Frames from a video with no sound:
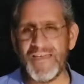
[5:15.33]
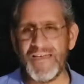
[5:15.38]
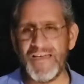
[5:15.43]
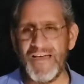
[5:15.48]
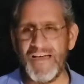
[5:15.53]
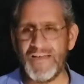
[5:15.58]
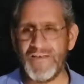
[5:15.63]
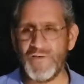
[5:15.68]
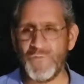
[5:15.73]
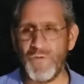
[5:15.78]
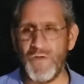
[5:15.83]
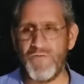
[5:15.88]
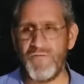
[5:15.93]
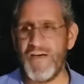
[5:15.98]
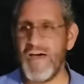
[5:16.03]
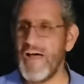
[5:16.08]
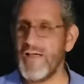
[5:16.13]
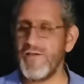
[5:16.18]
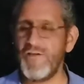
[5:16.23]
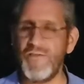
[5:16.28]
Do we
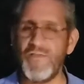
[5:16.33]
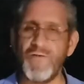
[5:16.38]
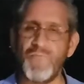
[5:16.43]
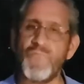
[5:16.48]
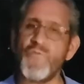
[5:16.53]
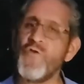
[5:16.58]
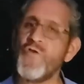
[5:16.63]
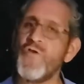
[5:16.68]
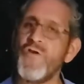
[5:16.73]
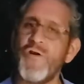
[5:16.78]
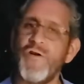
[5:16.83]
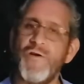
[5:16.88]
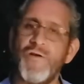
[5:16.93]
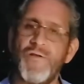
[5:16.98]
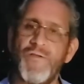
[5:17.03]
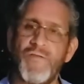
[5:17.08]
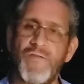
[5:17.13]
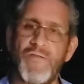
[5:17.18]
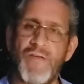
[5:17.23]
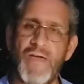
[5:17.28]
value them more
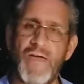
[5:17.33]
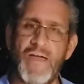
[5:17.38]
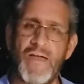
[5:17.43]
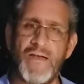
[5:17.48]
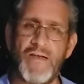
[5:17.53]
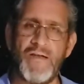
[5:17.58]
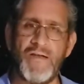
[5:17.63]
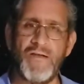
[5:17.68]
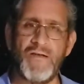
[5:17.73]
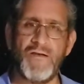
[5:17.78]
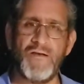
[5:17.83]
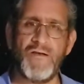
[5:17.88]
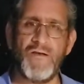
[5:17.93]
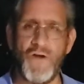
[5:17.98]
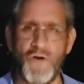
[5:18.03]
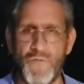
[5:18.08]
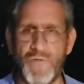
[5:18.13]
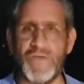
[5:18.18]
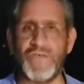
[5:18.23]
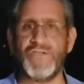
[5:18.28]
than
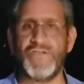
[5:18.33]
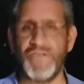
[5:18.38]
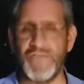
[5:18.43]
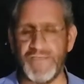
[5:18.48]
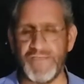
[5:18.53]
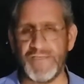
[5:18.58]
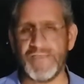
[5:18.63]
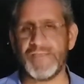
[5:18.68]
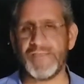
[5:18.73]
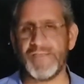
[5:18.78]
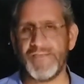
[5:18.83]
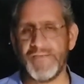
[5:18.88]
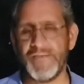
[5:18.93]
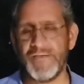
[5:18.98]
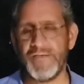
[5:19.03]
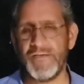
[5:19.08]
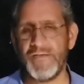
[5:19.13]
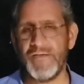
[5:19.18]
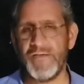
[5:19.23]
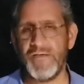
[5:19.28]
knowing Jesus?
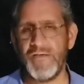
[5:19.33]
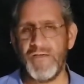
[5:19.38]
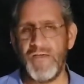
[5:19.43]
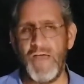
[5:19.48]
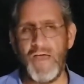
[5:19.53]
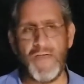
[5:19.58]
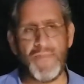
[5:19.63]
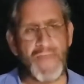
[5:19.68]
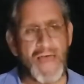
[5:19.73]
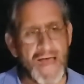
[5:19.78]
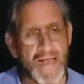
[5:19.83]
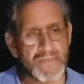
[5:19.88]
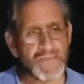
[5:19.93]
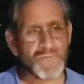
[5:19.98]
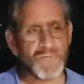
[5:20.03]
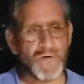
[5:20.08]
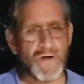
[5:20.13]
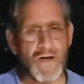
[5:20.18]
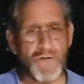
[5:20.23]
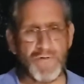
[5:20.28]
And
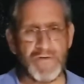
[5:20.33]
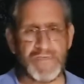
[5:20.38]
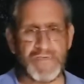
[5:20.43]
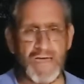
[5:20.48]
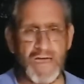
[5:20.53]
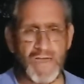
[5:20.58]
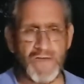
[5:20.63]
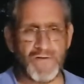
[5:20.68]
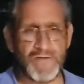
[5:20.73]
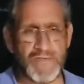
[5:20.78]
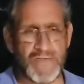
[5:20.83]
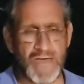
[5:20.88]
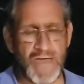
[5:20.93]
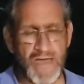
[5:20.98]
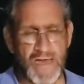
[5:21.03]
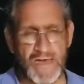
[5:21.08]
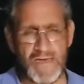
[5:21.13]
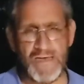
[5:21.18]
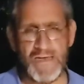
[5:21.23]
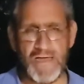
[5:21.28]
that's where I would tell you
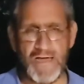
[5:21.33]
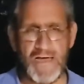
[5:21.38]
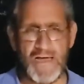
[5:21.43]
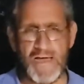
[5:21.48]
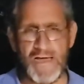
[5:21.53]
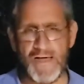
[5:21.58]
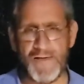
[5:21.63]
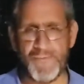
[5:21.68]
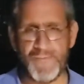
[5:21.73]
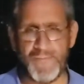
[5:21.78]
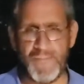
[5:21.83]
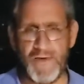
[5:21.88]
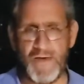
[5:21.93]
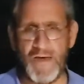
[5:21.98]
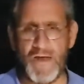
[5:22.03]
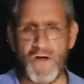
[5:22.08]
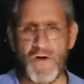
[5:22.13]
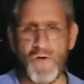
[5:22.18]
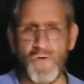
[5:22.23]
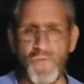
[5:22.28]
tonight. Um, you
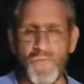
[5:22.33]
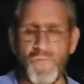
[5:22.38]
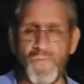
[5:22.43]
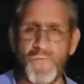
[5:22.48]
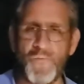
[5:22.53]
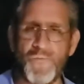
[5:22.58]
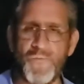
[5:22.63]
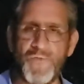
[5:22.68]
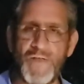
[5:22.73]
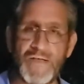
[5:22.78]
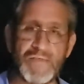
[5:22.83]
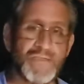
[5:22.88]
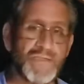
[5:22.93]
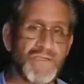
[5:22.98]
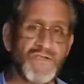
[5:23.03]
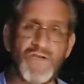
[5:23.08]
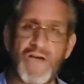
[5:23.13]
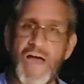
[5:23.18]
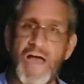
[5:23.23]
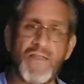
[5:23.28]
know, that's the
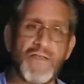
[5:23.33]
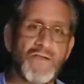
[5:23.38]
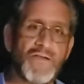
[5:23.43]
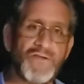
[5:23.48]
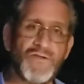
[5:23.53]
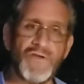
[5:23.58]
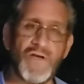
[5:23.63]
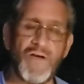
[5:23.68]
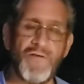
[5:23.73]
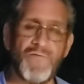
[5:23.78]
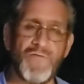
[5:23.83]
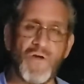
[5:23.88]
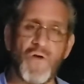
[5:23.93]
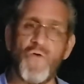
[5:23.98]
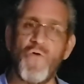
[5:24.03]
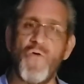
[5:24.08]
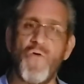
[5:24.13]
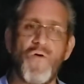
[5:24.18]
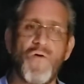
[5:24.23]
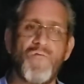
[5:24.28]
challenge of the
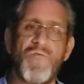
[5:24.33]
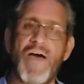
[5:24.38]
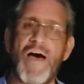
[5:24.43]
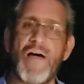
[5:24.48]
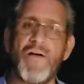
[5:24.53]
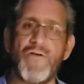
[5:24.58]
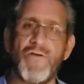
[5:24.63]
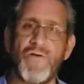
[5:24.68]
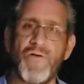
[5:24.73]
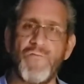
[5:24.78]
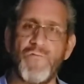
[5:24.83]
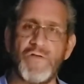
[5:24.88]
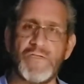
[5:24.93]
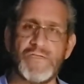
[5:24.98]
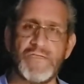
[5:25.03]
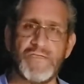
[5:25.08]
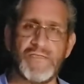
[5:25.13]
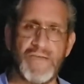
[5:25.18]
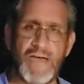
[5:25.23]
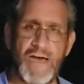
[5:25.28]
core value of what's
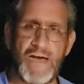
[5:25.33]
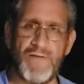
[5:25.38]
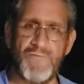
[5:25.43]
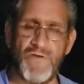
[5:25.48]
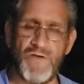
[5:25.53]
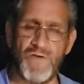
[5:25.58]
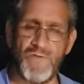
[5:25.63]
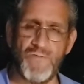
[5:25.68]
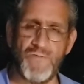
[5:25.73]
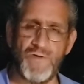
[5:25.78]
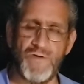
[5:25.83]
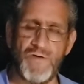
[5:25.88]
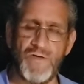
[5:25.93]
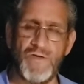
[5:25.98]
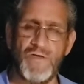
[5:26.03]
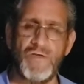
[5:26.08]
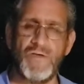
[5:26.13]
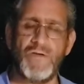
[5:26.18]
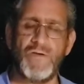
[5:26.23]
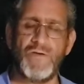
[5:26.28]
inside of you.
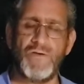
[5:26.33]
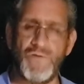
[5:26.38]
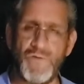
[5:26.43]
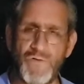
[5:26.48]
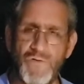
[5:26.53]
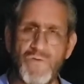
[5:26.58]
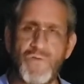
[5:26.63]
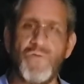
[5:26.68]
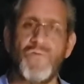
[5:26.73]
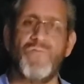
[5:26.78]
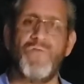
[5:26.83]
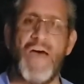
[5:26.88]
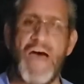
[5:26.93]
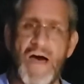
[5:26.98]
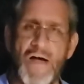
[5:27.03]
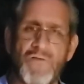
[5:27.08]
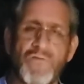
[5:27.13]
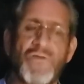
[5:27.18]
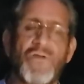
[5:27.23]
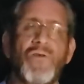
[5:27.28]
Do you
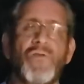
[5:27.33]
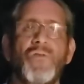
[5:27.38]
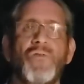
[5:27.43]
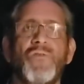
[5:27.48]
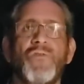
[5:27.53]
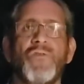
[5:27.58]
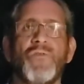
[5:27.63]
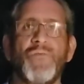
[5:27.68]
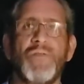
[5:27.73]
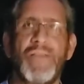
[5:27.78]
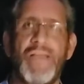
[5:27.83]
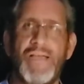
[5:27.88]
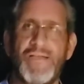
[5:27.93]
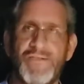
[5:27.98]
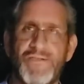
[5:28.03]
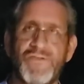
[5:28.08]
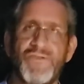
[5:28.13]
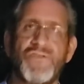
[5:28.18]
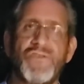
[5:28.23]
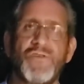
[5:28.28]
value your
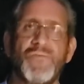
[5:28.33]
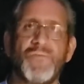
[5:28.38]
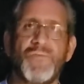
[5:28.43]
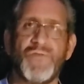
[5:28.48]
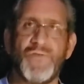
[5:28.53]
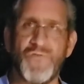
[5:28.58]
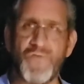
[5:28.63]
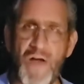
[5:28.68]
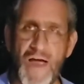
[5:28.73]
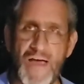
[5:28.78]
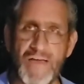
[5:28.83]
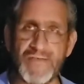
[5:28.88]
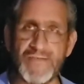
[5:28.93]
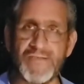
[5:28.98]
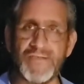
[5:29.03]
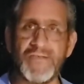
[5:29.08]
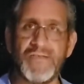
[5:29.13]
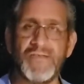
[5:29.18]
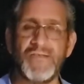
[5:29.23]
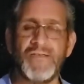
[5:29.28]
relationship with
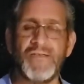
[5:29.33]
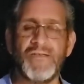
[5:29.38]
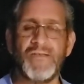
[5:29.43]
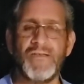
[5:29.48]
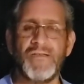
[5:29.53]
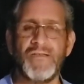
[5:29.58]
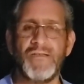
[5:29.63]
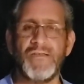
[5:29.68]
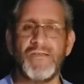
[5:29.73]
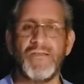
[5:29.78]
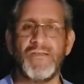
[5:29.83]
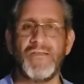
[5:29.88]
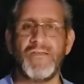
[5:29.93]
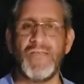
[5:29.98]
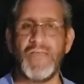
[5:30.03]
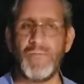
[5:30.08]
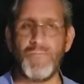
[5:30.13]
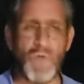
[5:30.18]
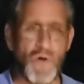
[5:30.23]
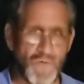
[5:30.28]
Christ?
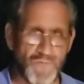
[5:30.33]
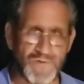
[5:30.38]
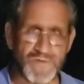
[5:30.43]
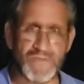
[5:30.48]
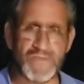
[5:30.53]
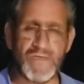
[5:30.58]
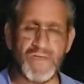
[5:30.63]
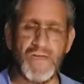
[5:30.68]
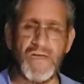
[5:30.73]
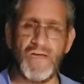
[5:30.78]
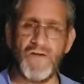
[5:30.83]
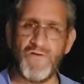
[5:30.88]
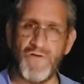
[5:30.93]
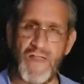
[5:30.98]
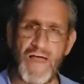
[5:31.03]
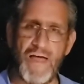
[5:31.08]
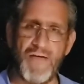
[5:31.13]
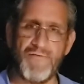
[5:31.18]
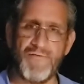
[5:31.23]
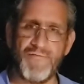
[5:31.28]
the most in your life.